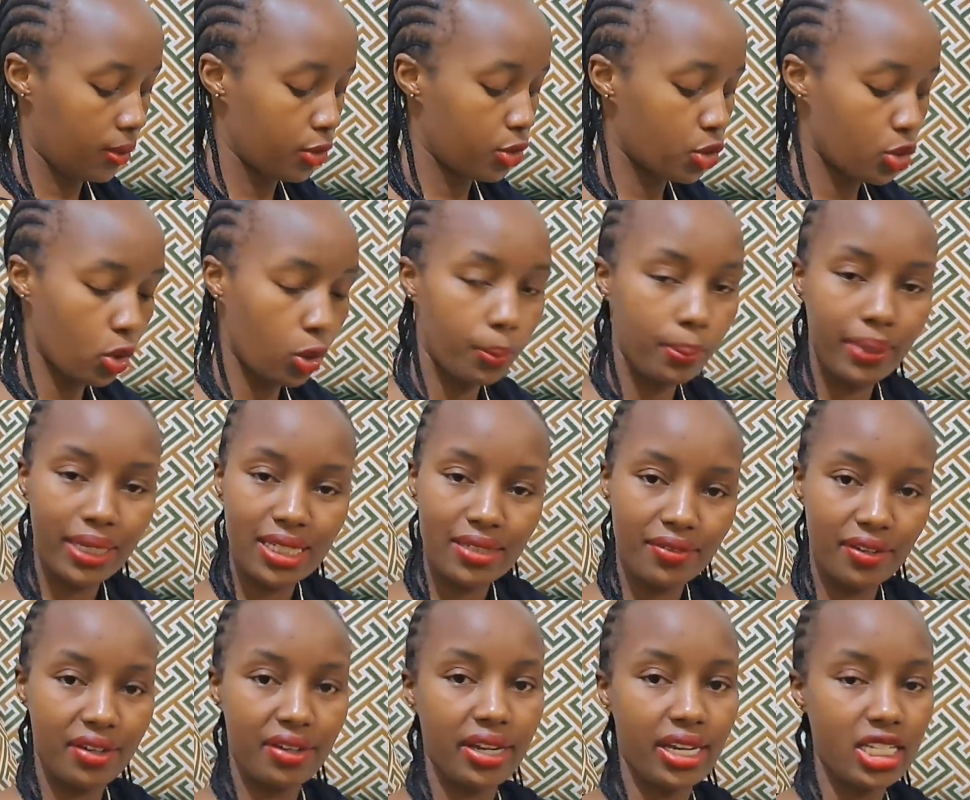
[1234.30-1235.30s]
soap is
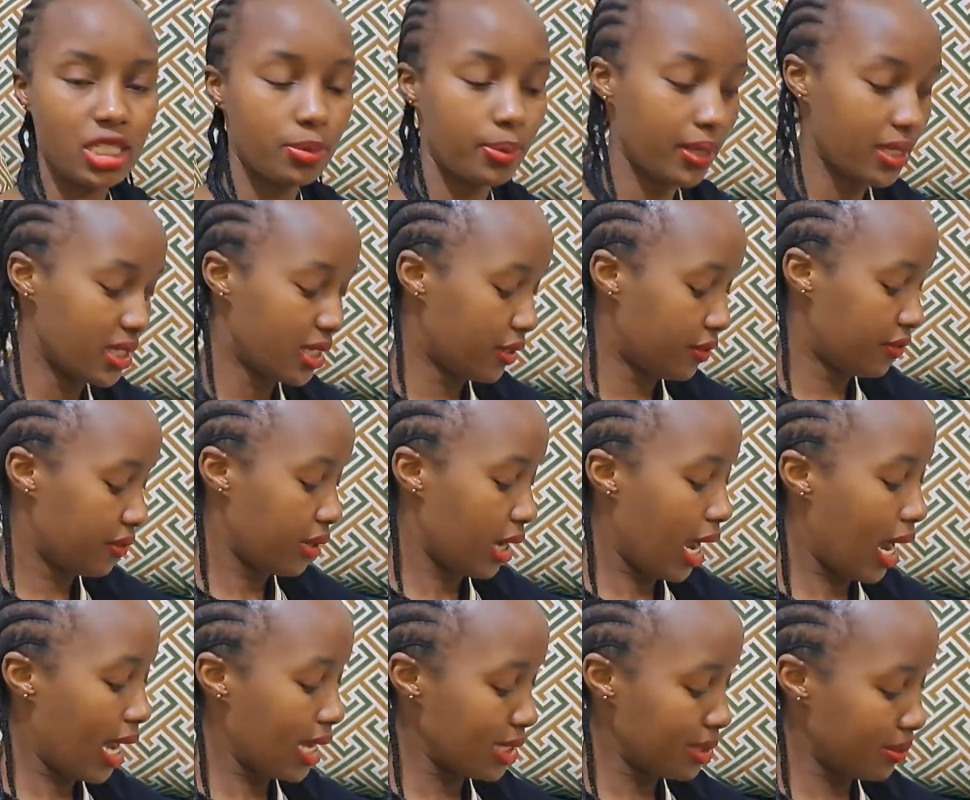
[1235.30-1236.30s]
very expensive.
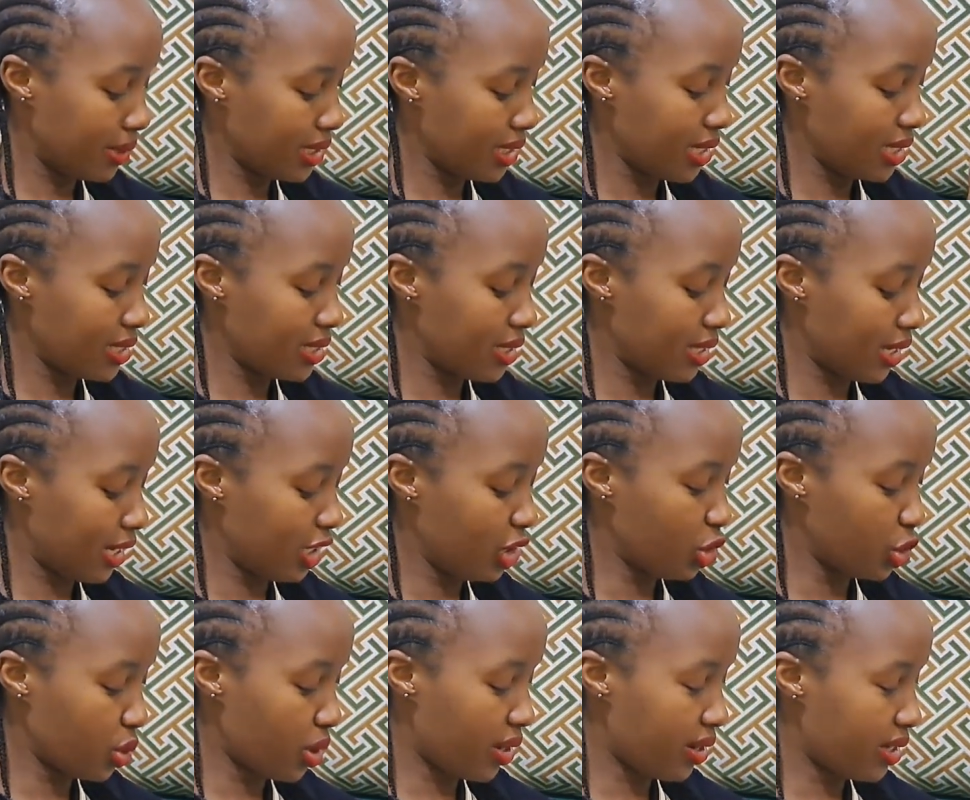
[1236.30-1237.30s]
As much as the
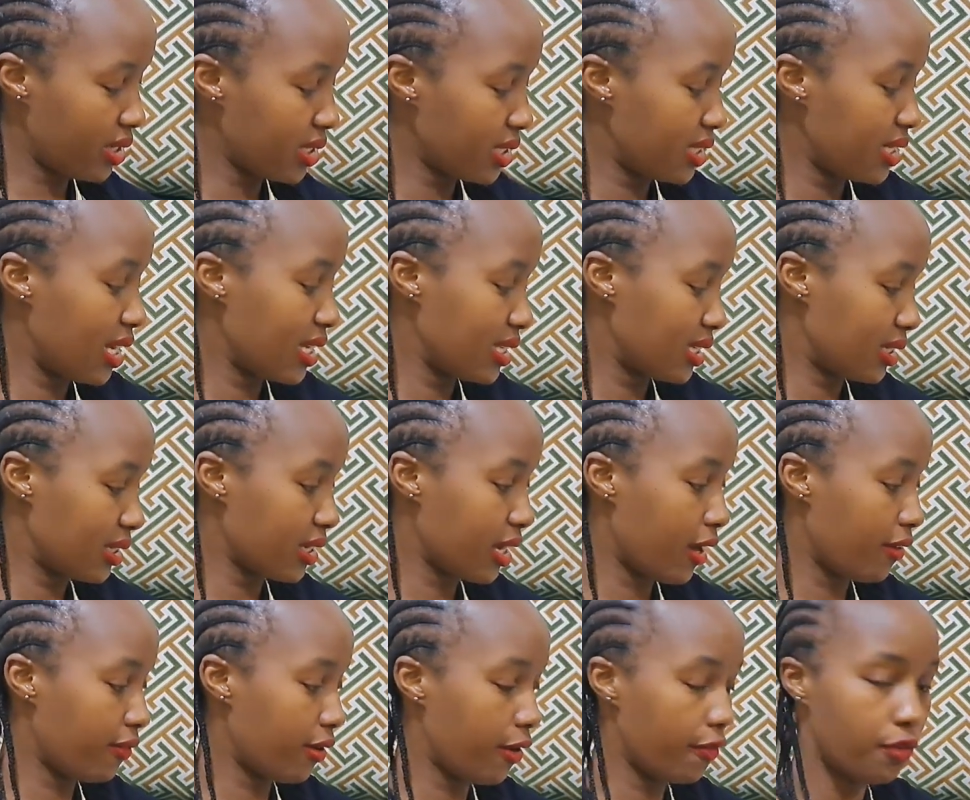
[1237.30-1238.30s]
insurance doesn't
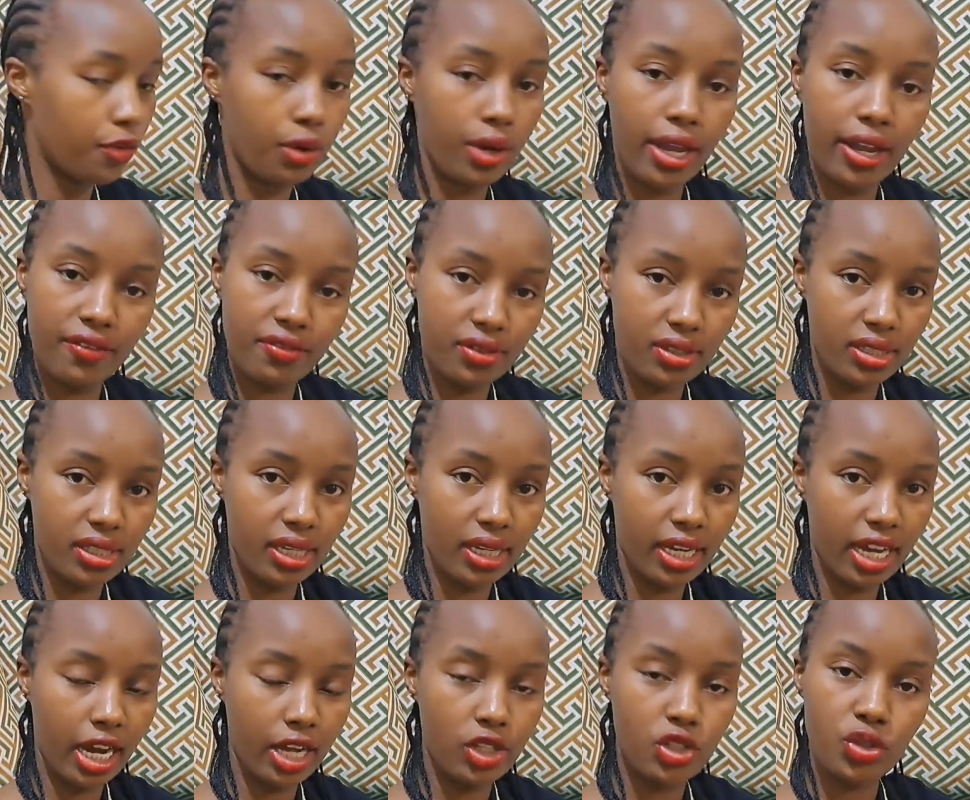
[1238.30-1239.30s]
cover for
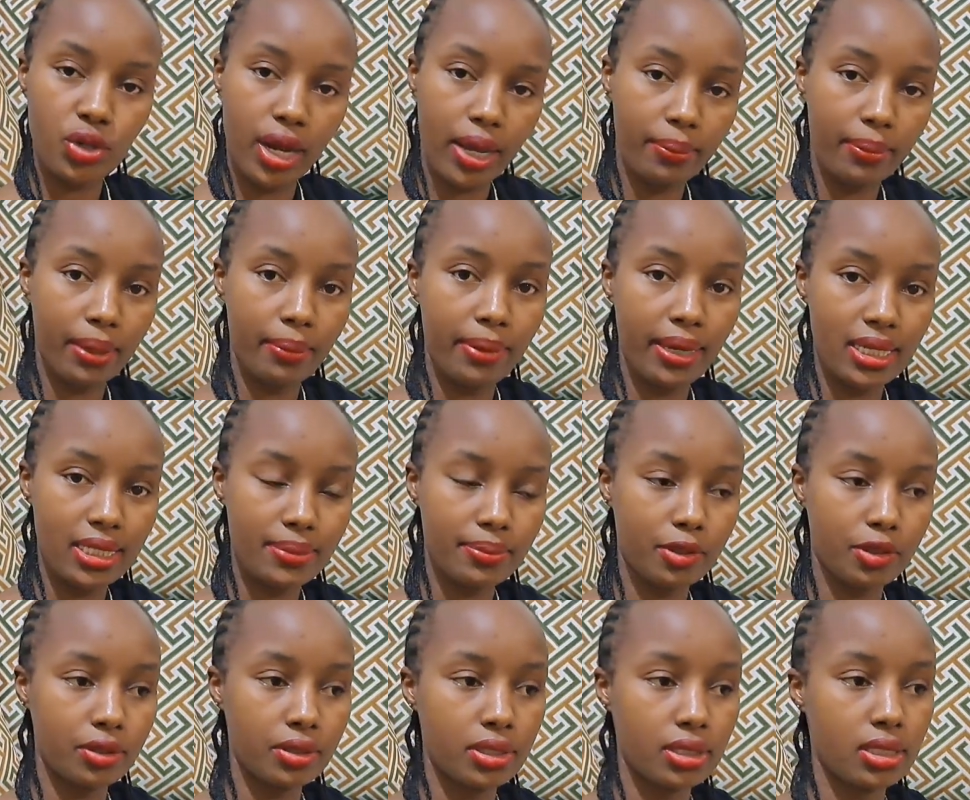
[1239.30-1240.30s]
everything, I try my best
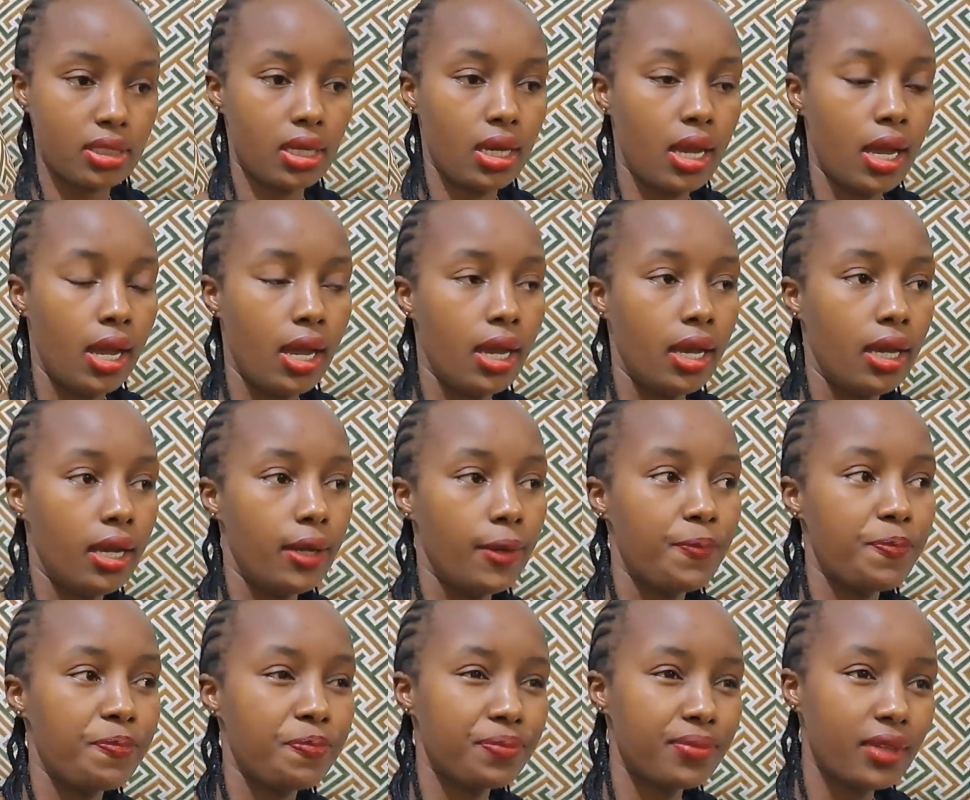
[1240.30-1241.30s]
because
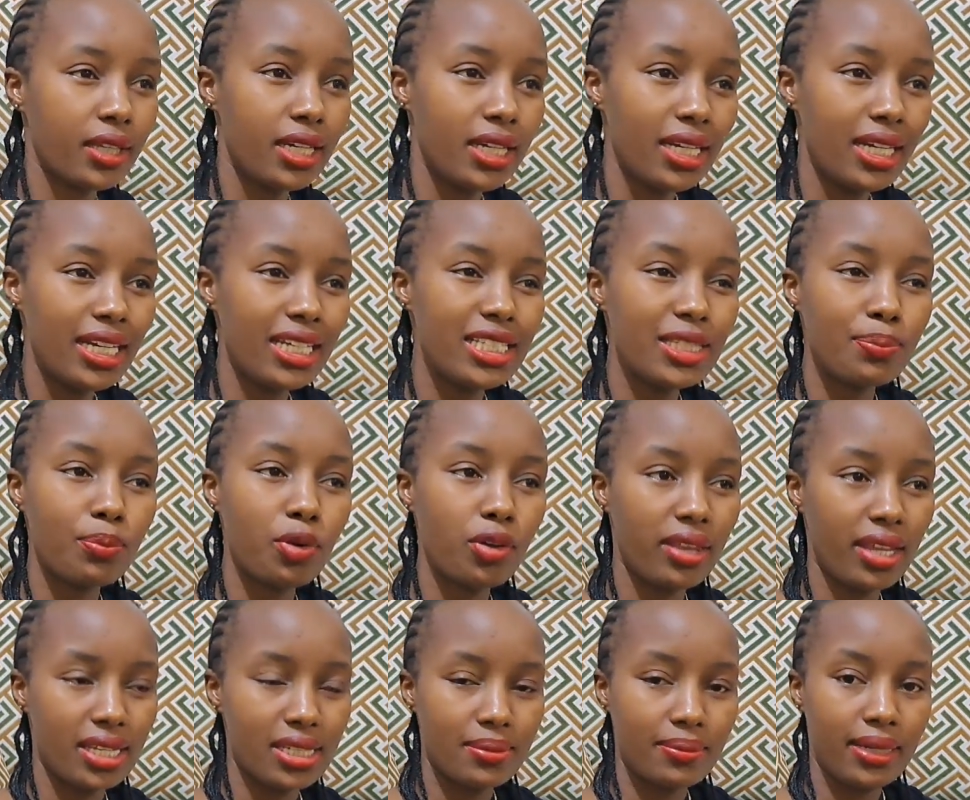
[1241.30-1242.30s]
it
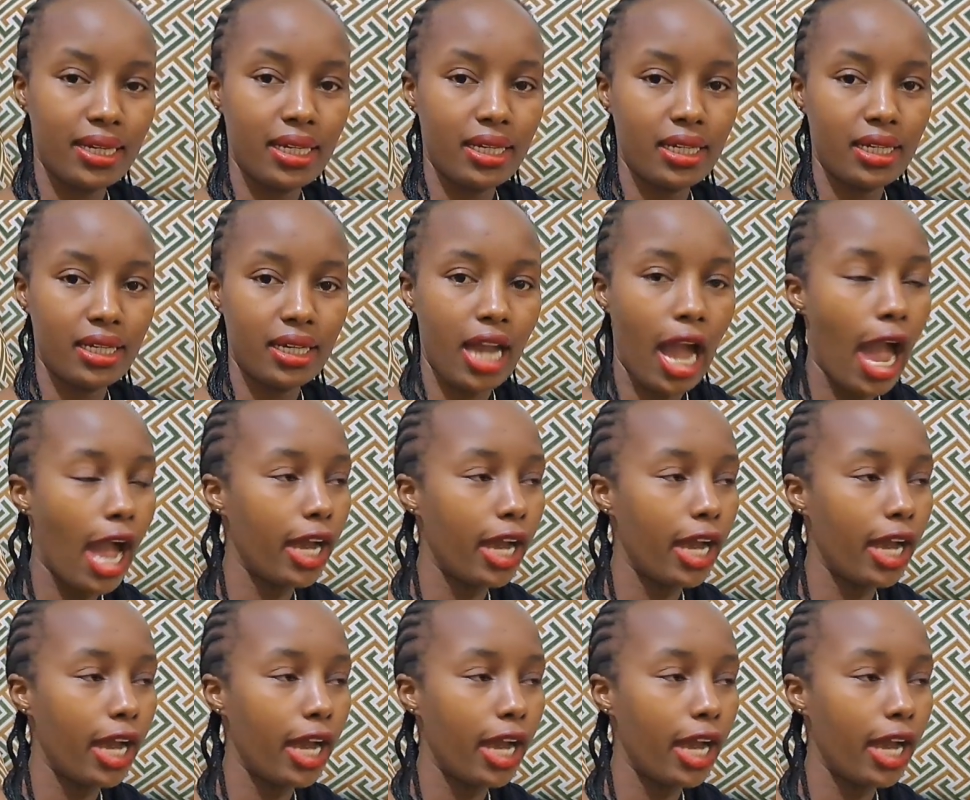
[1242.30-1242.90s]
bothers me.